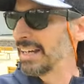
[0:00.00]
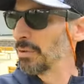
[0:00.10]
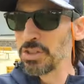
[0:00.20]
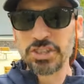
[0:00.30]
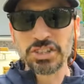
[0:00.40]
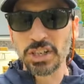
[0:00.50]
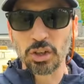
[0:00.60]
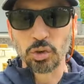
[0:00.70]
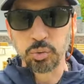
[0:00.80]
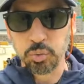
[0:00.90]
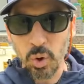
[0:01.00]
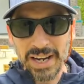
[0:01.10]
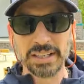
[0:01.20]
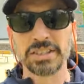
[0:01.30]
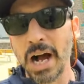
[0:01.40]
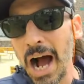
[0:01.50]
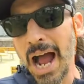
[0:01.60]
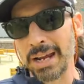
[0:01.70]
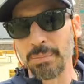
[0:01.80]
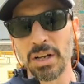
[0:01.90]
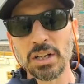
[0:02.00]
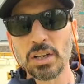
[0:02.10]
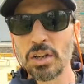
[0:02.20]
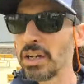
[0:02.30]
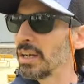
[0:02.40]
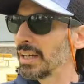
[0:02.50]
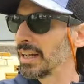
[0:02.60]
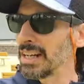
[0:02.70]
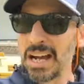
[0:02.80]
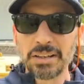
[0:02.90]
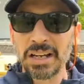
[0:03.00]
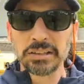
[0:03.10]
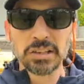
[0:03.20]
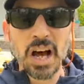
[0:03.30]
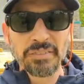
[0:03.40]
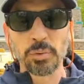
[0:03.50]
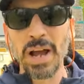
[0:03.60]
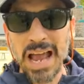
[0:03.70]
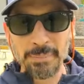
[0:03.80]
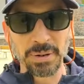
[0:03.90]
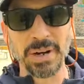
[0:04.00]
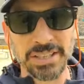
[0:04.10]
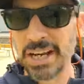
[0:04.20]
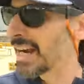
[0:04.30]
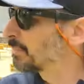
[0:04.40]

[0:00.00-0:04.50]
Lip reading: it was just a great time. I loved what happened to my town.